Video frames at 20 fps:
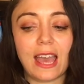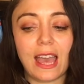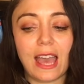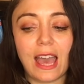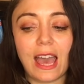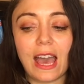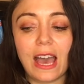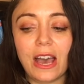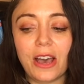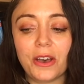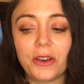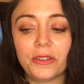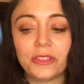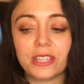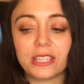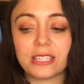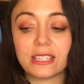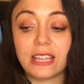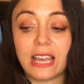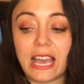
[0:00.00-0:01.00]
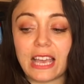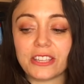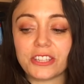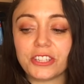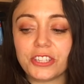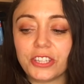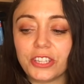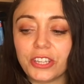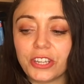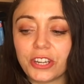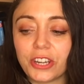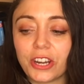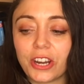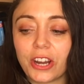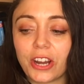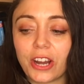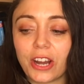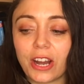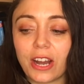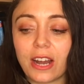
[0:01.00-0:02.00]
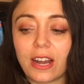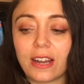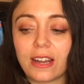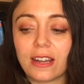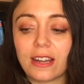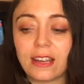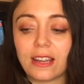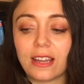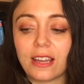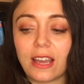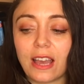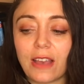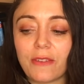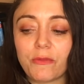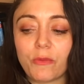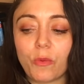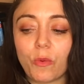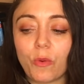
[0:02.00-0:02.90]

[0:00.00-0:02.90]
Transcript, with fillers: how this last year I've